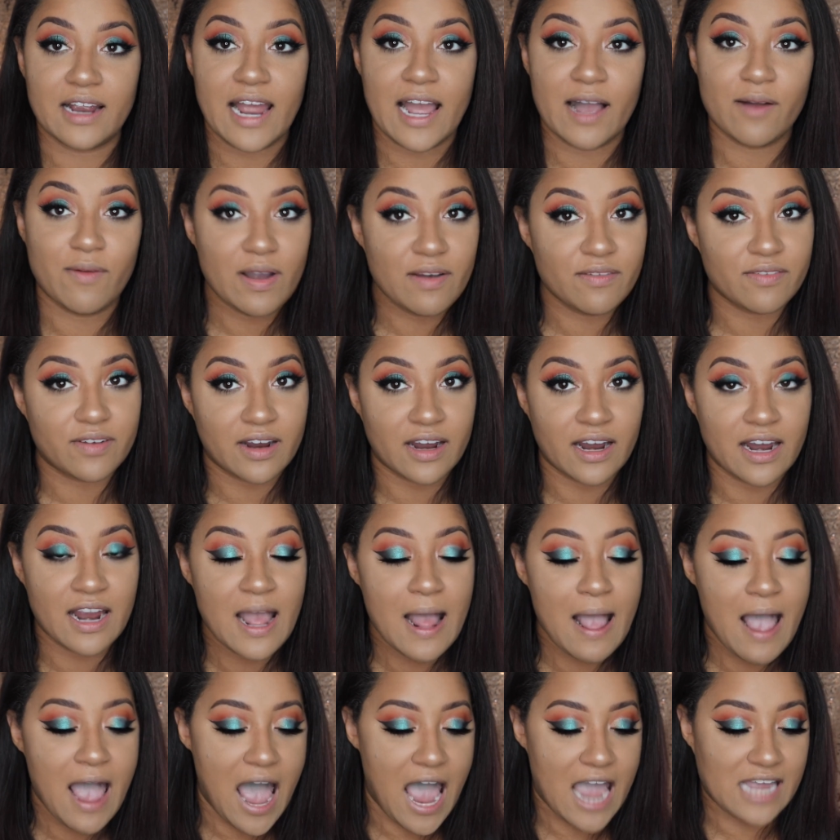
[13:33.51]
However,
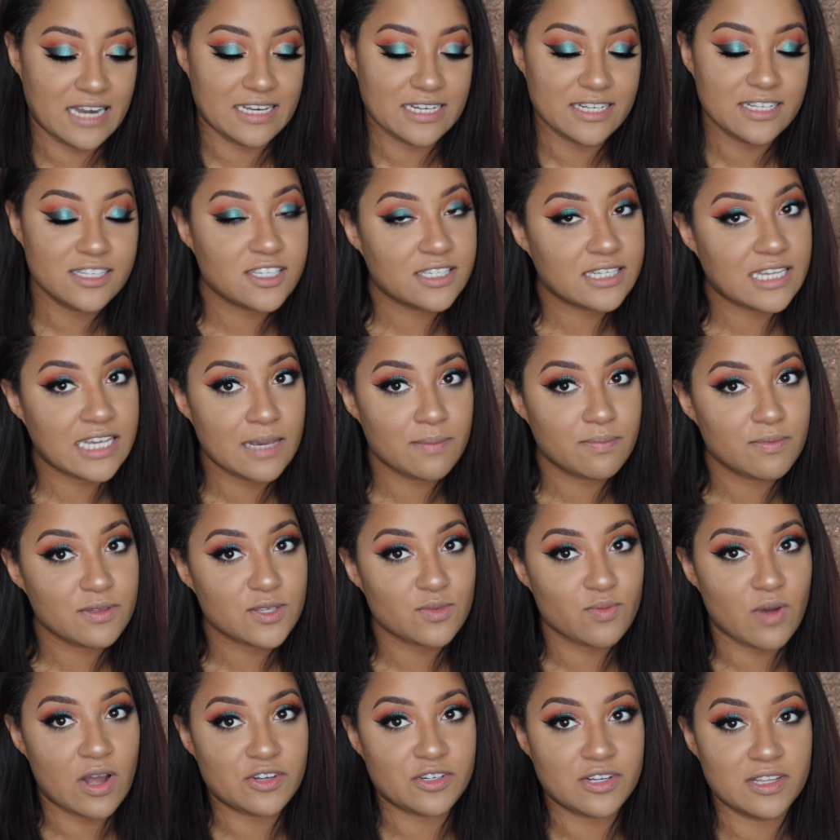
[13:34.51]
I did keep the
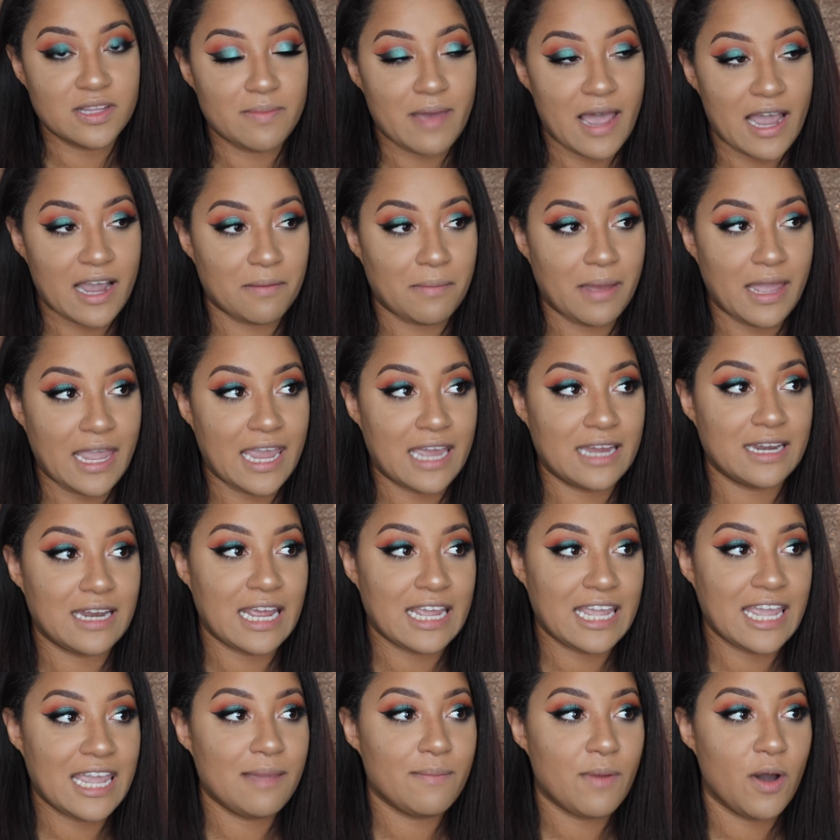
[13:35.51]
swatch on the back of my hand.
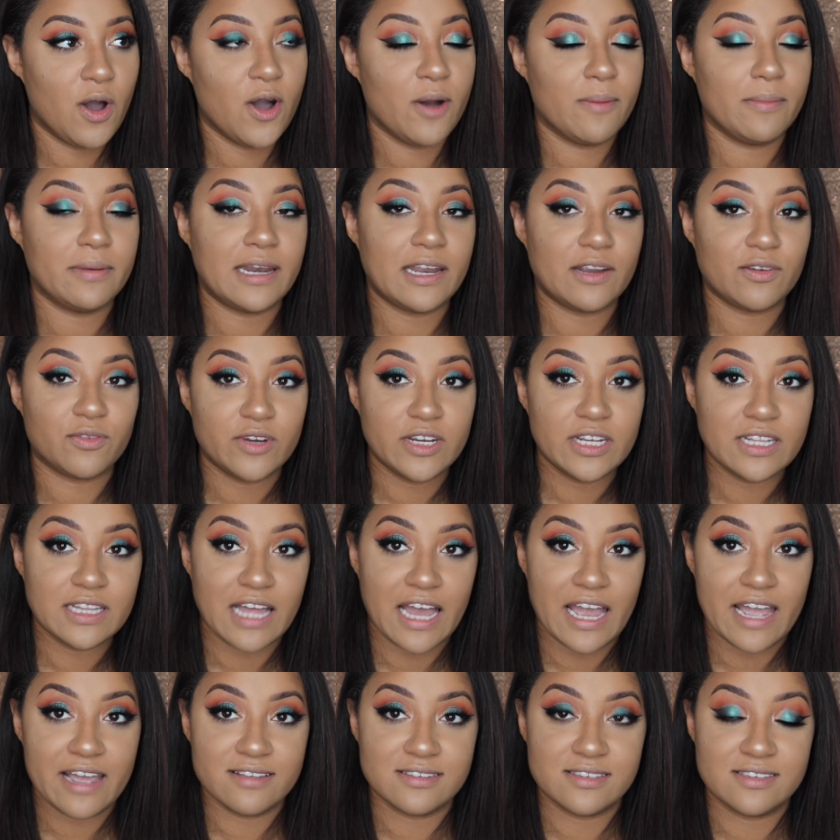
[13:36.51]
I came home and I
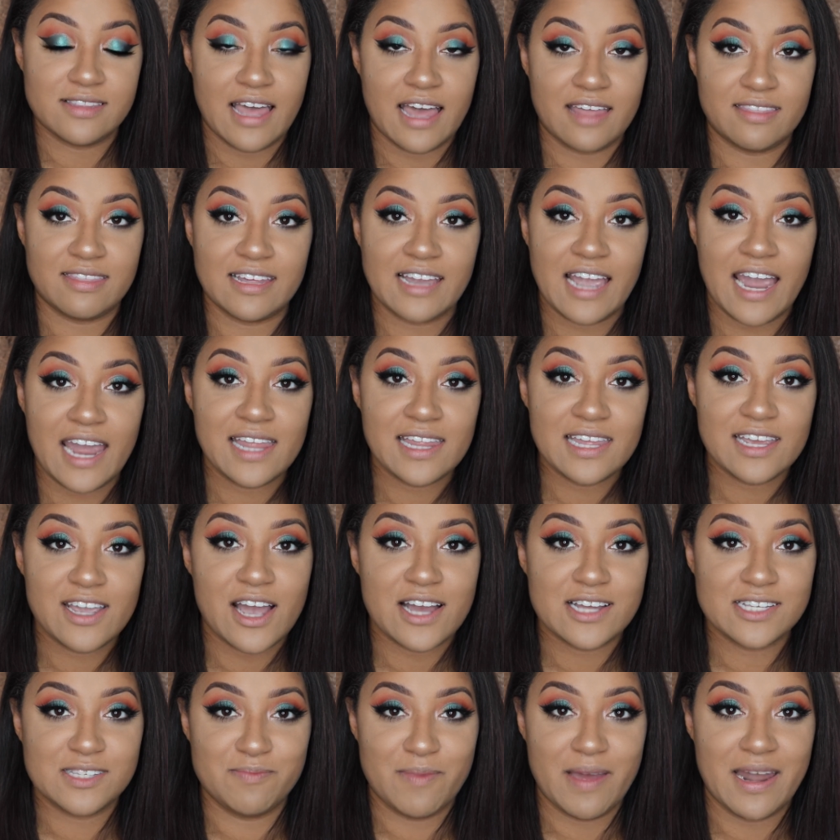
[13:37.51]
realized that the Kylie
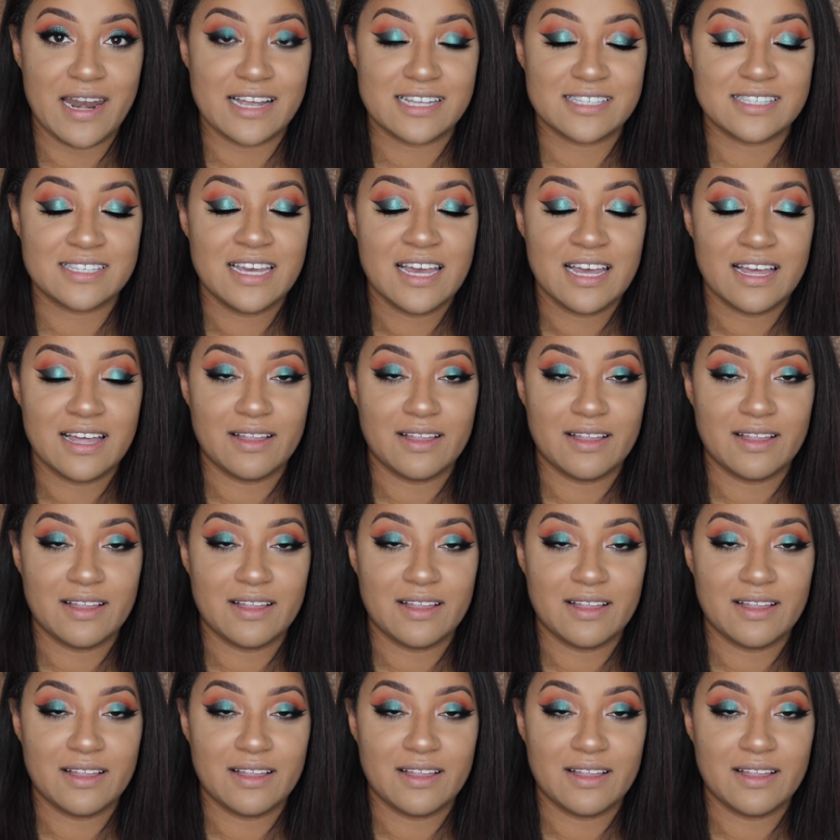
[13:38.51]
Cosmetics